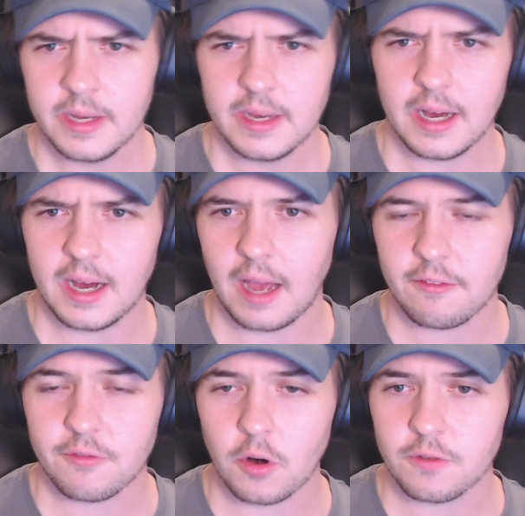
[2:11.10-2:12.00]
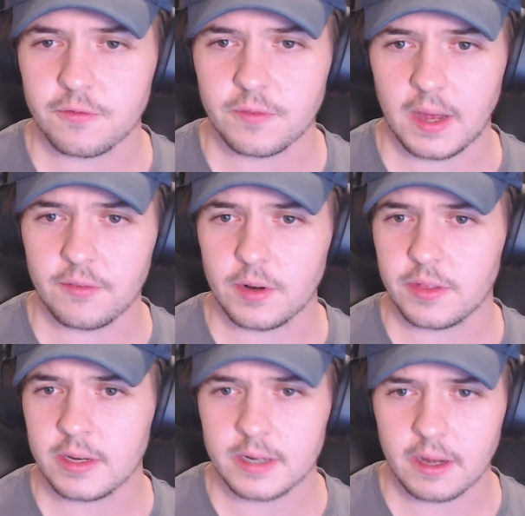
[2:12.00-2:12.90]
I froth
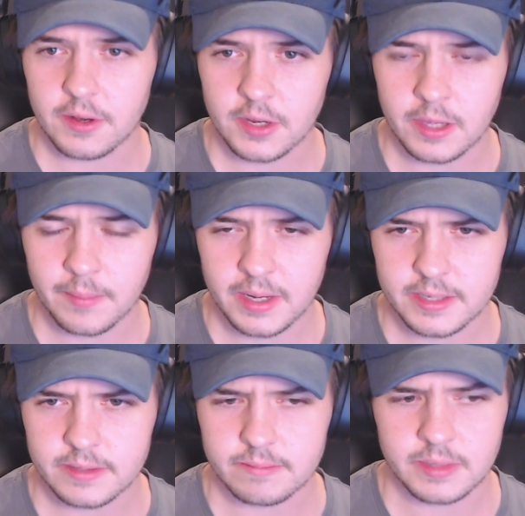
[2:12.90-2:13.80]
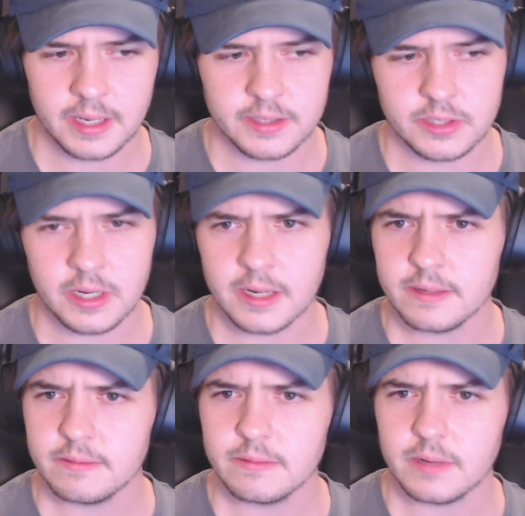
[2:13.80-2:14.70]
everything Naoko Yamada has
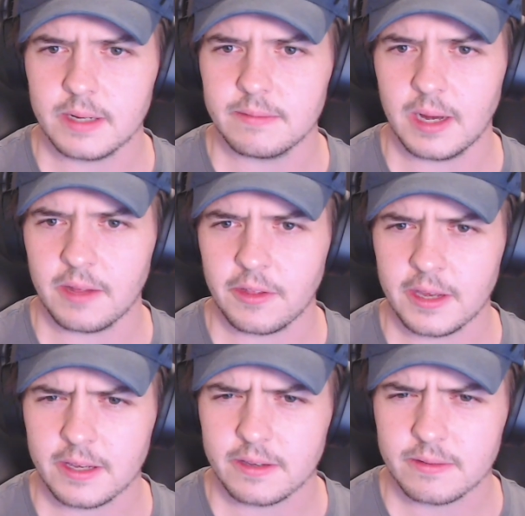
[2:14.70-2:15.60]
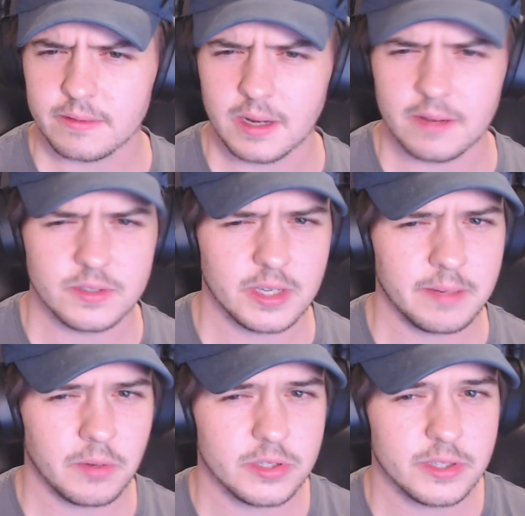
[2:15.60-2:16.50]
done, I think. I've
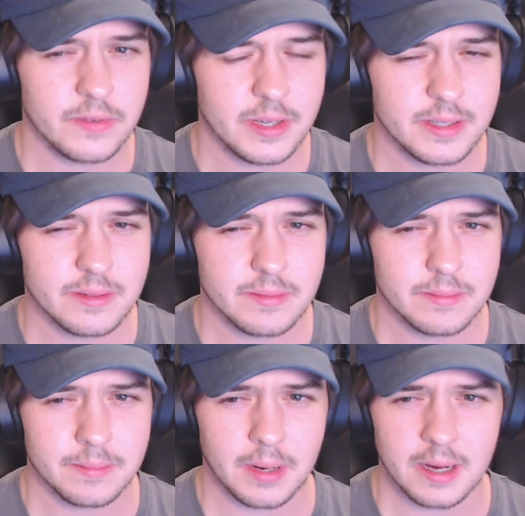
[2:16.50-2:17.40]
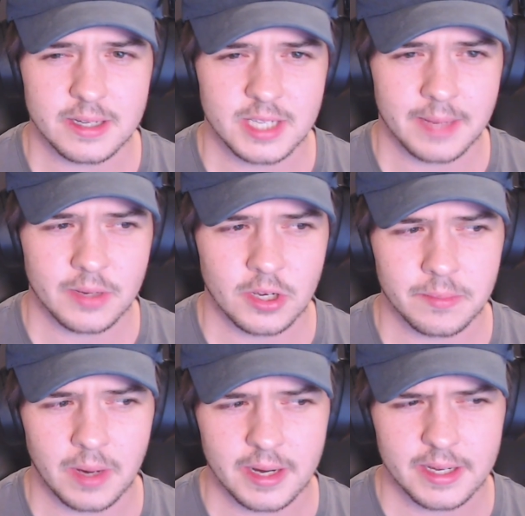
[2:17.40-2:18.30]
seen most of it. Bar Tamako
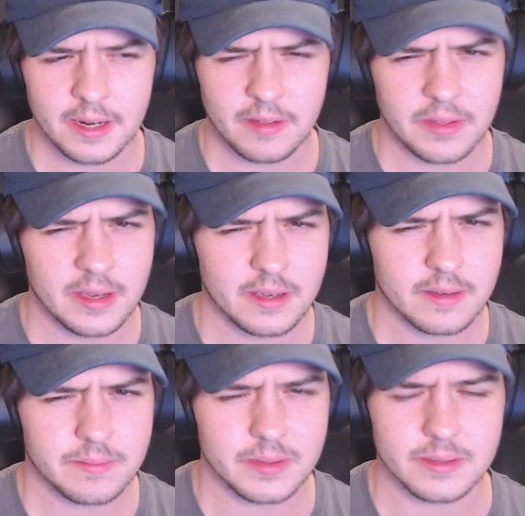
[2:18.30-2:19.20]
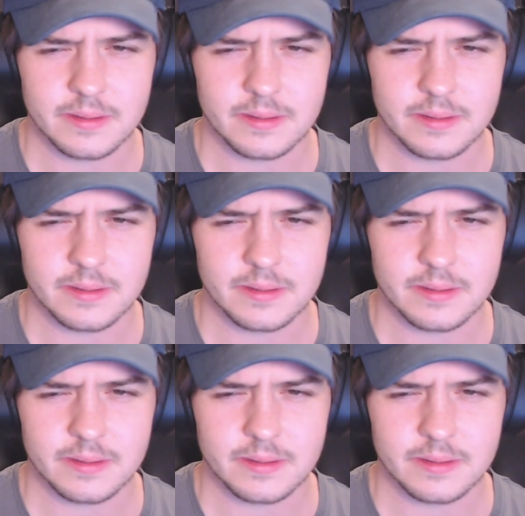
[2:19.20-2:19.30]
Market, I think. But